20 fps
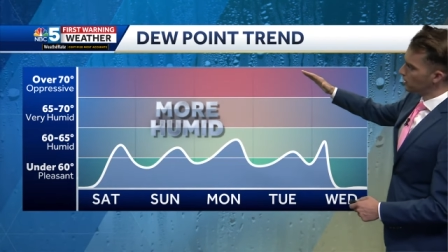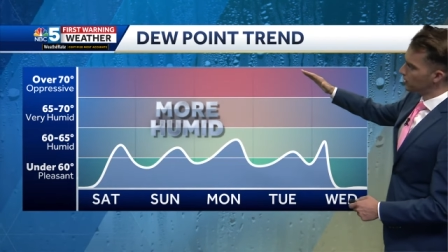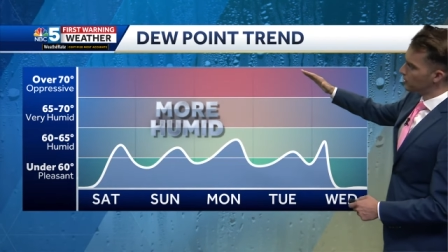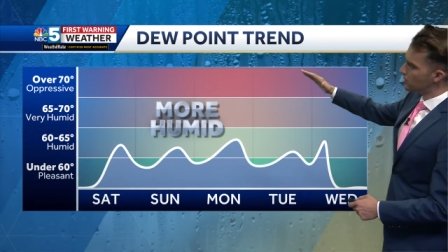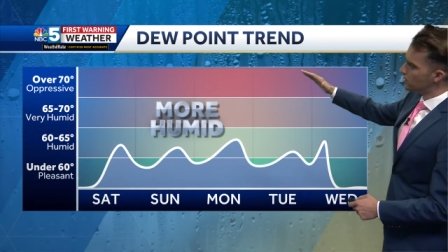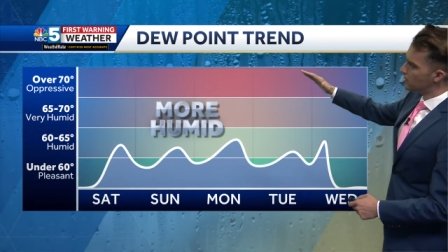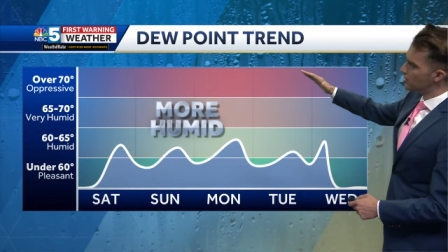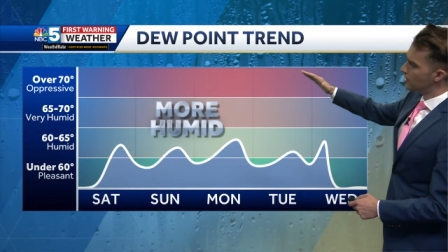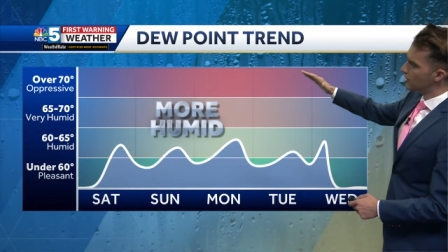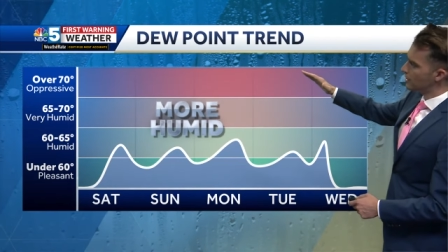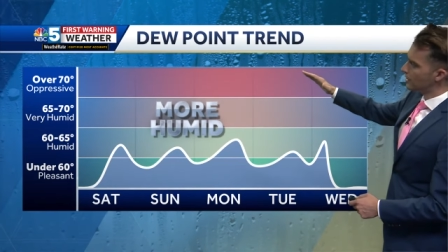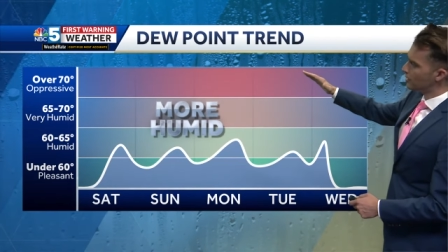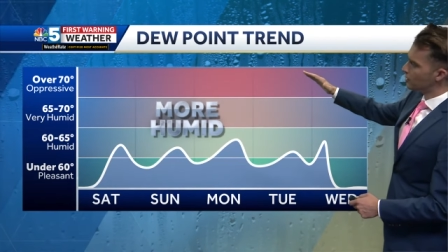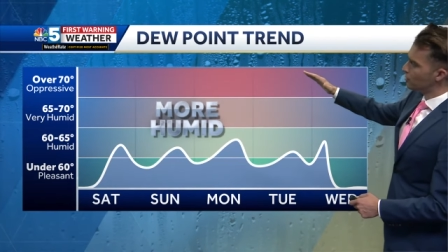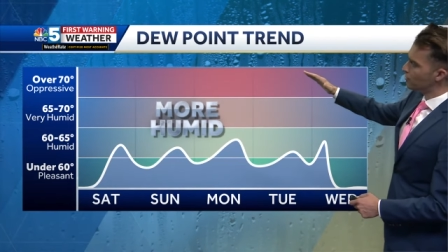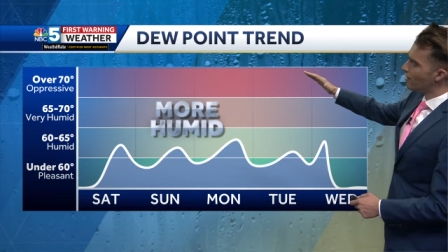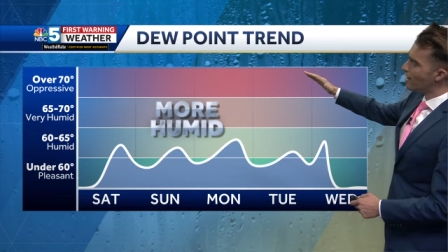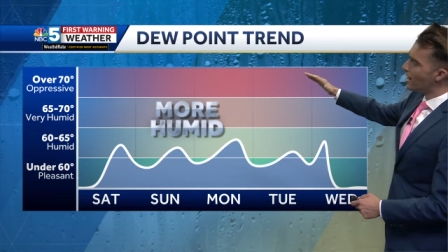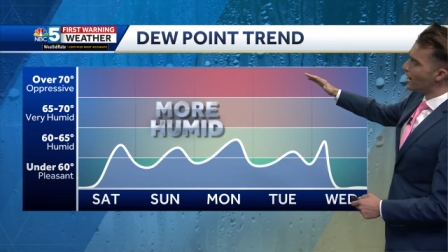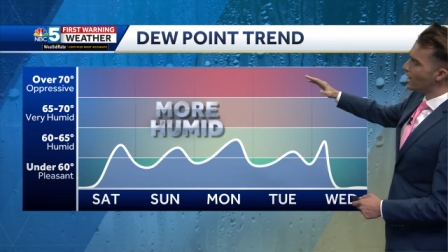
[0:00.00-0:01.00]
at least in the
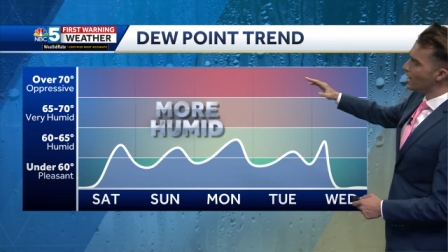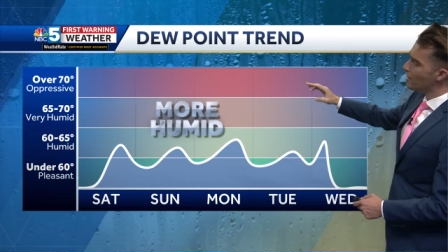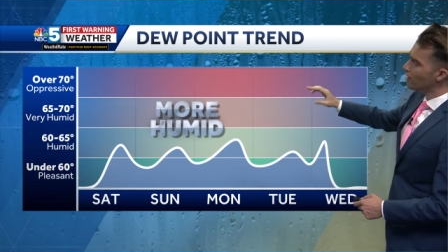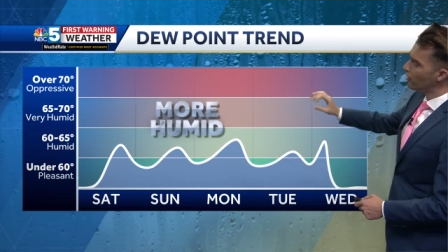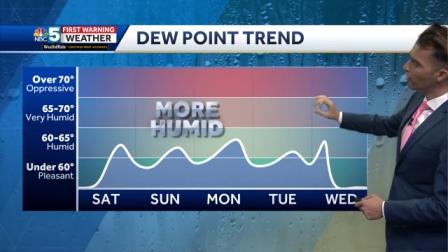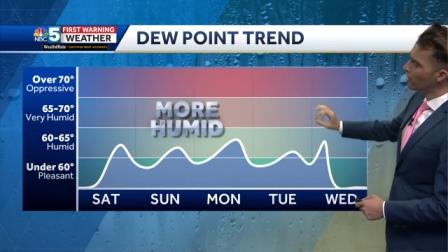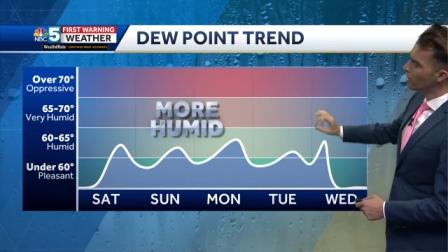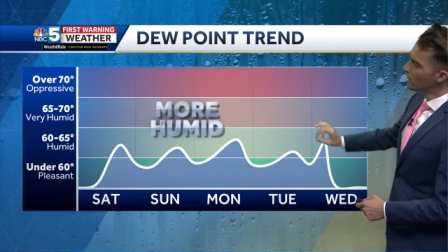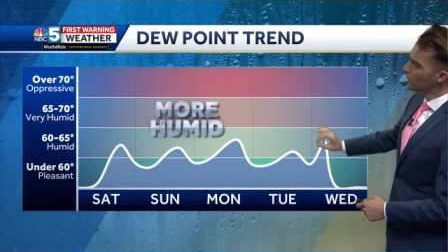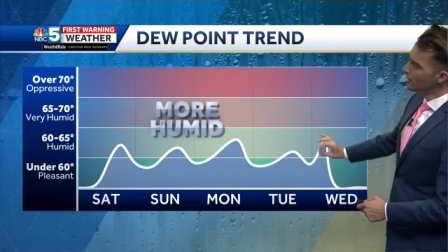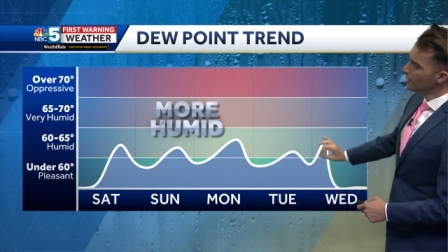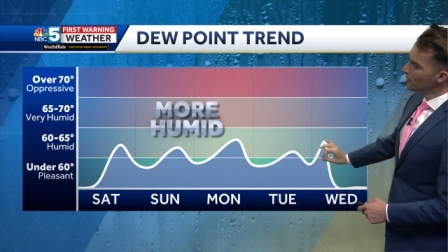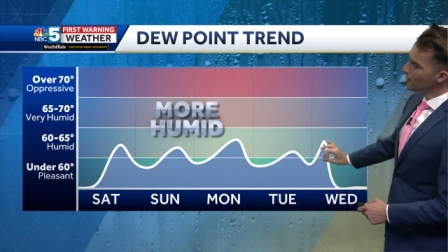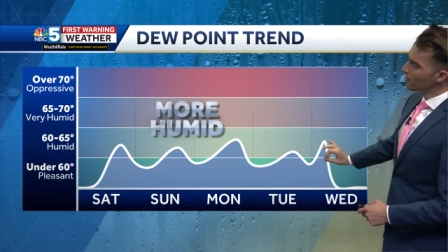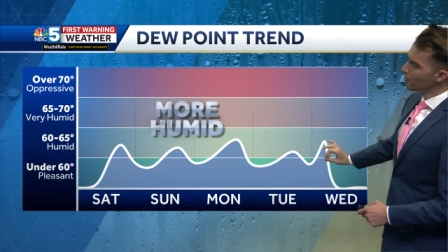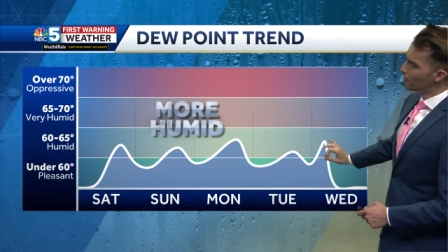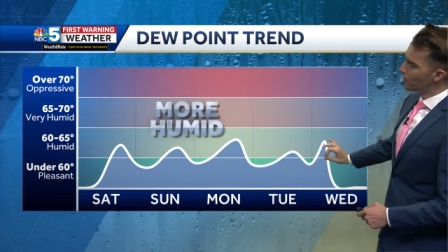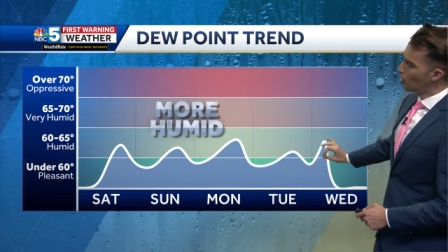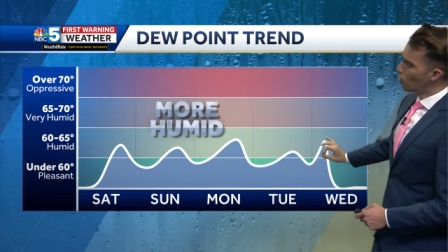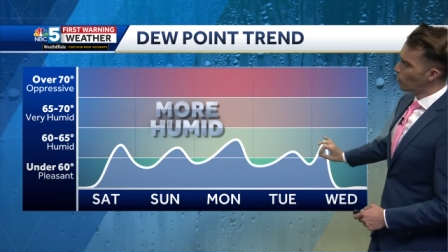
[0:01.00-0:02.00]
next five.
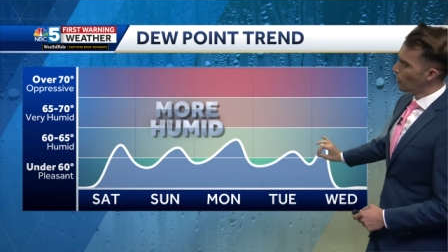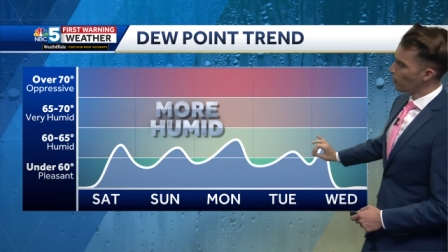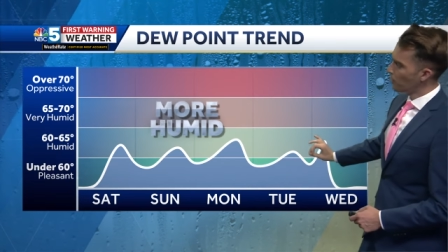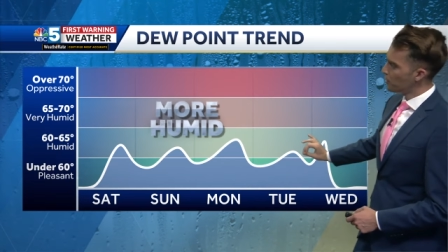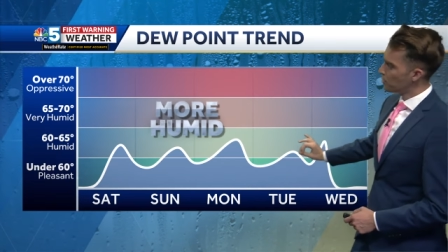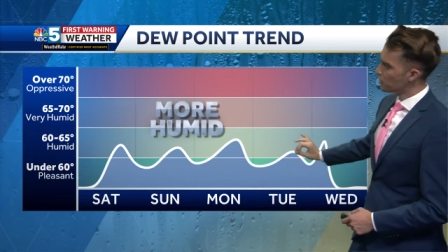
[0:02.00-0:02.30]
But what